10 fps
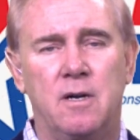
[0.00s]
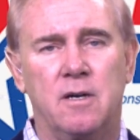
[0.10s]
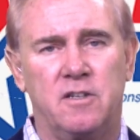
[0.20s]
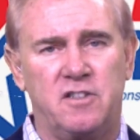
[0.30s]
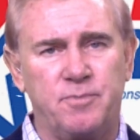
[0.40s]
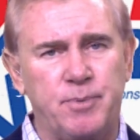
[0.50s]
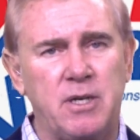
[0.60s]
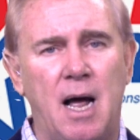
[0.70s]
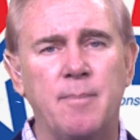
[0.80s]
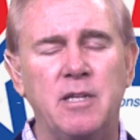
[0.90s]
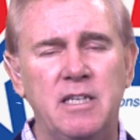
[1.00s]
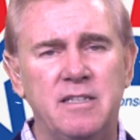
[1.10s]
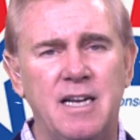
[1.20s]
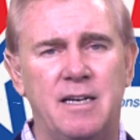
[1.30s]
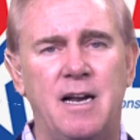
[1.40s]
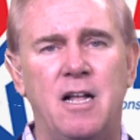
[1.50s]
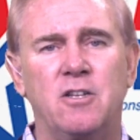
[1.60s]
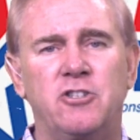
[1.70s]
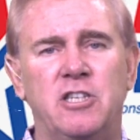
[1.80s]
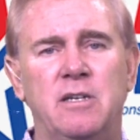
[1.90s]
because it's predominantly in
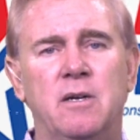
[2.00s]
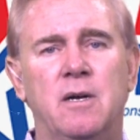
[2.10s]
technology,